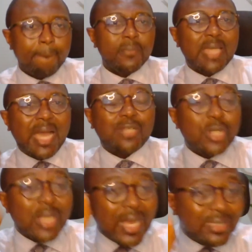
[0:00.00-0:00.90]
that
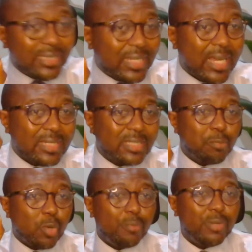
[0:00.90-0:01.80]
actually answers the
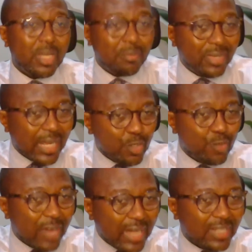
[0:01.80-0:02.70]
problem that you've
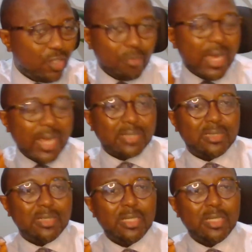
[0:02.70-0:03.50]
had in your mind.